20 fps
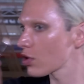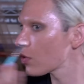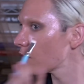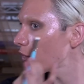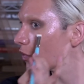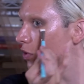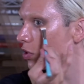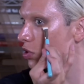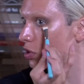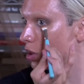
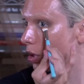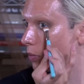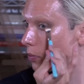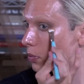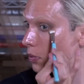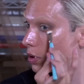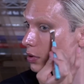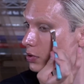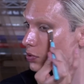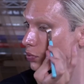for the shape.
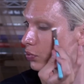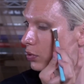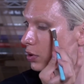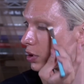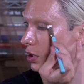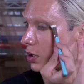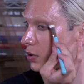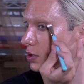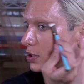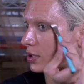
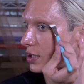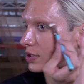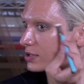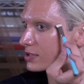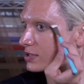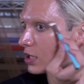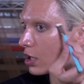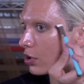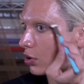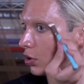It's
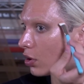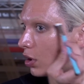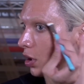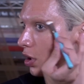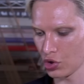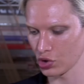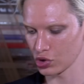subtle.